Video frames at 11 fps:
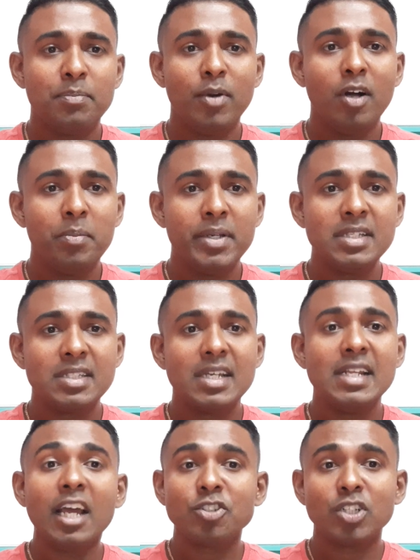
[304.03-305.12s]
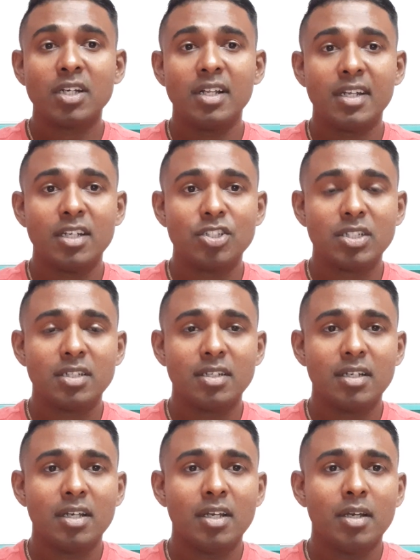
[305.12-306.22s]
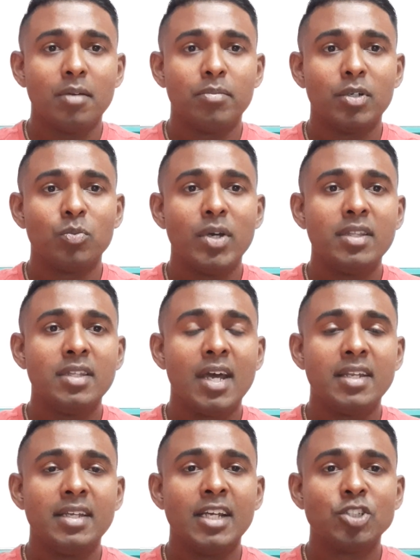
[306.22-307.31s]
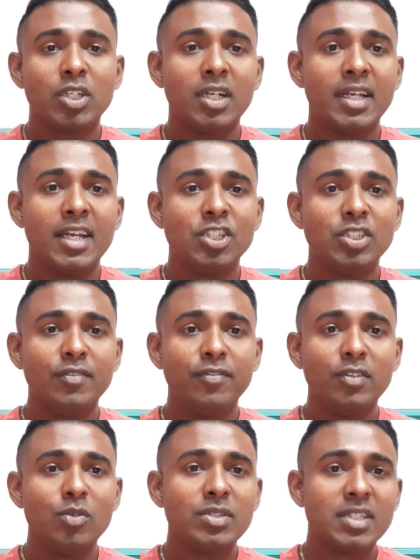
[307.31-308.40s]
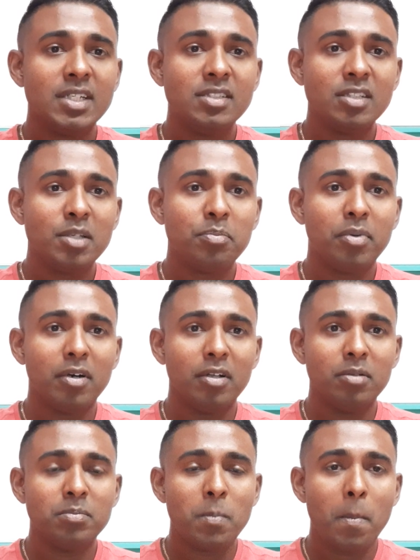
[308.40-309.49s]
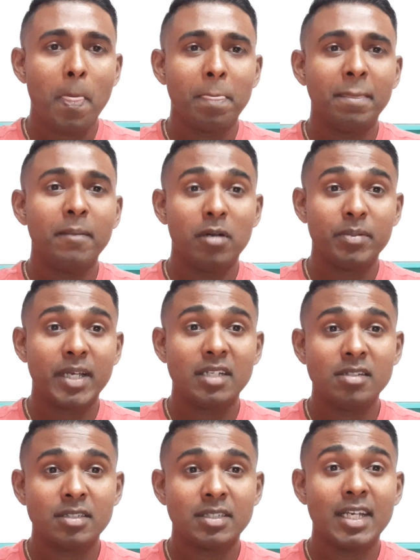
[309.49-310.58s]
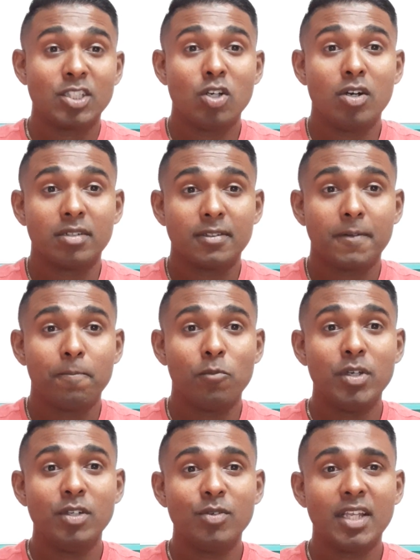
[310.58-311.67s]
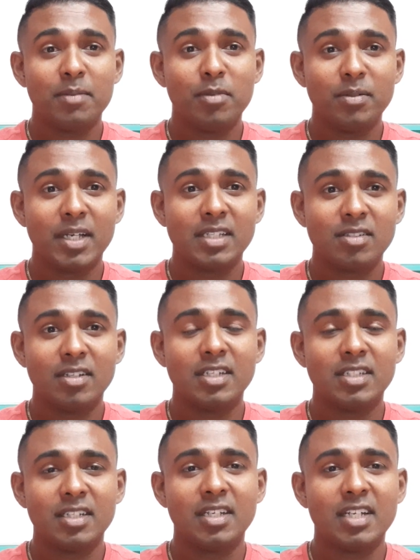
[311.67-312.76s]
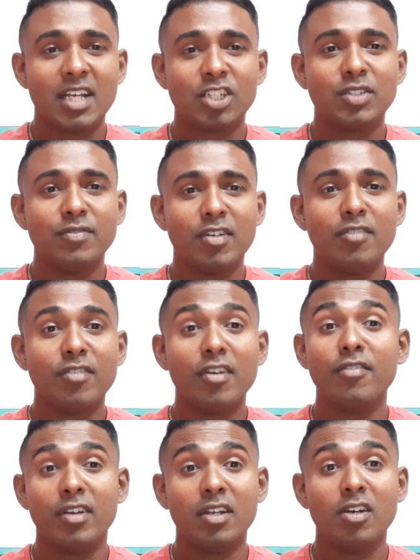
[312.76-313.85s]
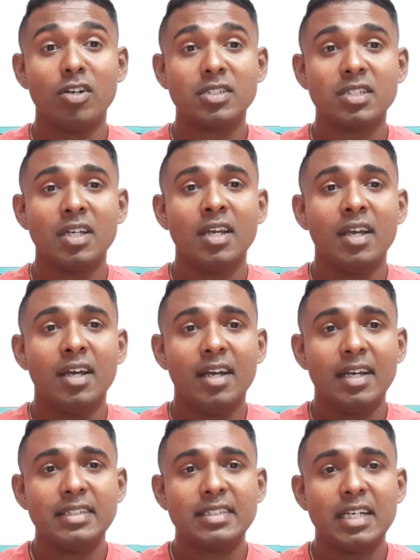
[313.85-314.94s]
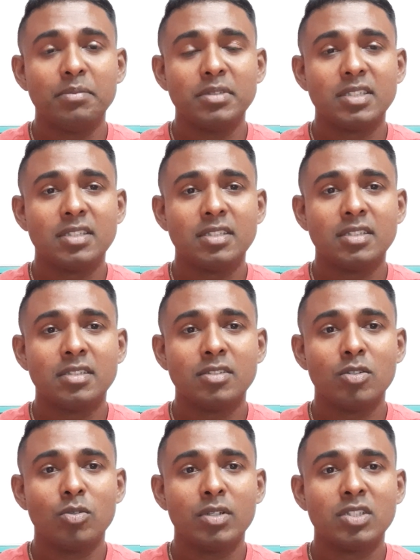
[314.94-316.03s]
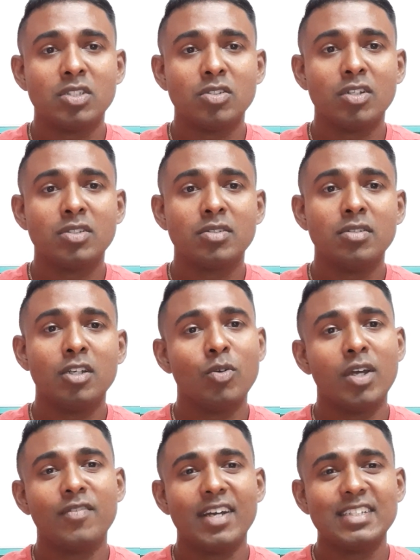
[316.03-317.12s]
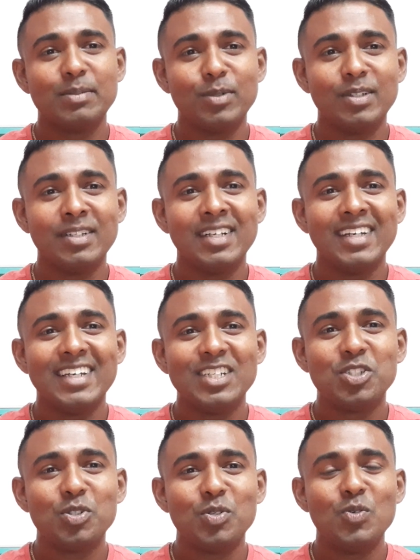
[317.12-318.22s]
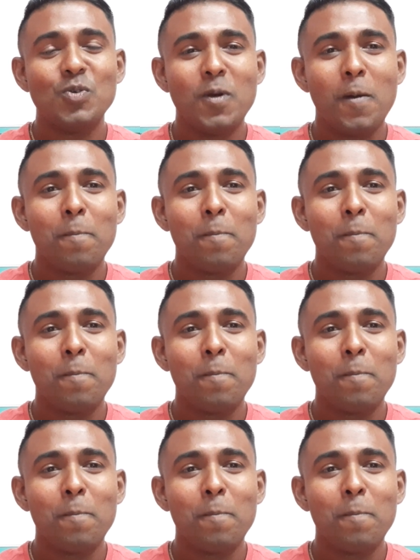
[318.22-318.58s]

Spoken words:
bulb is electrical energy. But when that electrical energy flows into the bulb gets hot. We know that the bulb gets hot. It's actually very, very, very hot. And so it's not advisable to